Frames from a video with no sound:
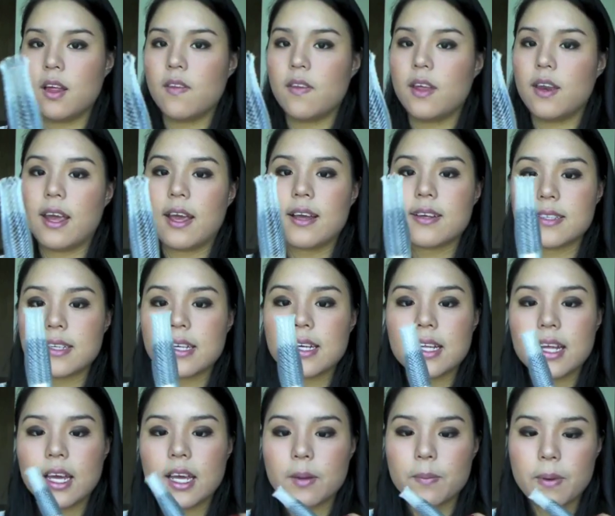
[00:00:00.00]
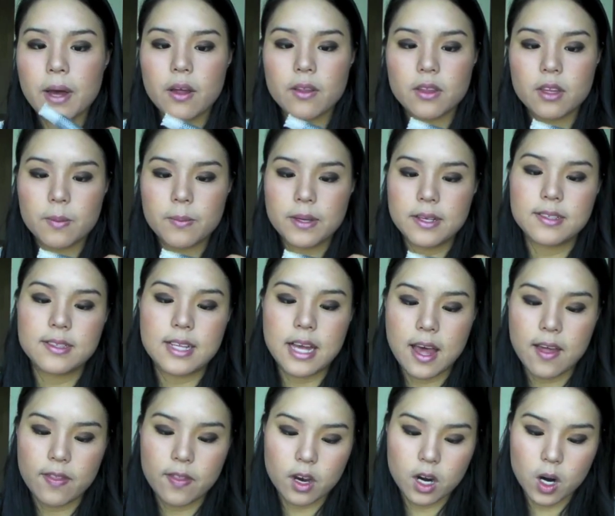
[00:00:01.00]
The next thing I like about them is
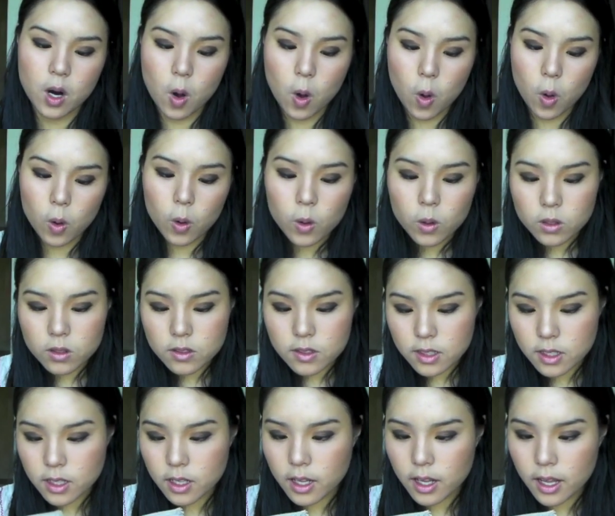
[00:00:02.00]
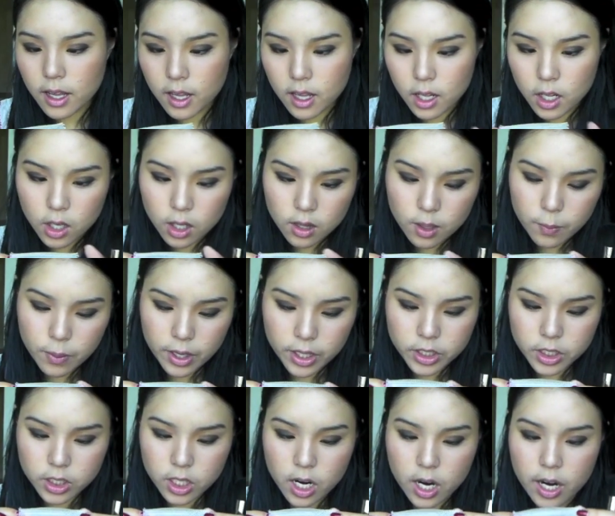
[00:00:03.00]
that there are holes in the
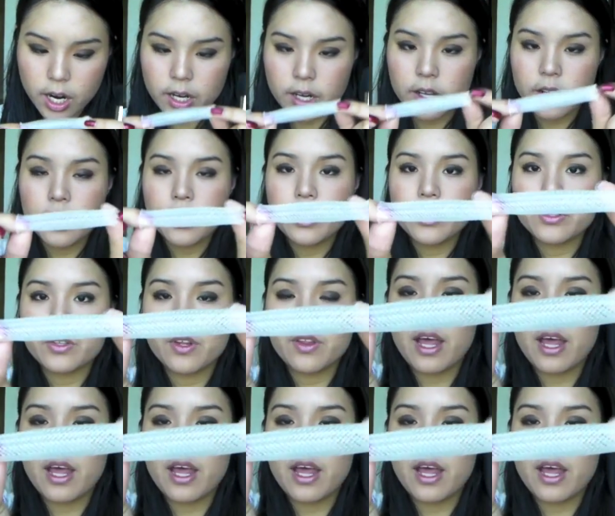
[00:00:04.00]
brush guard, so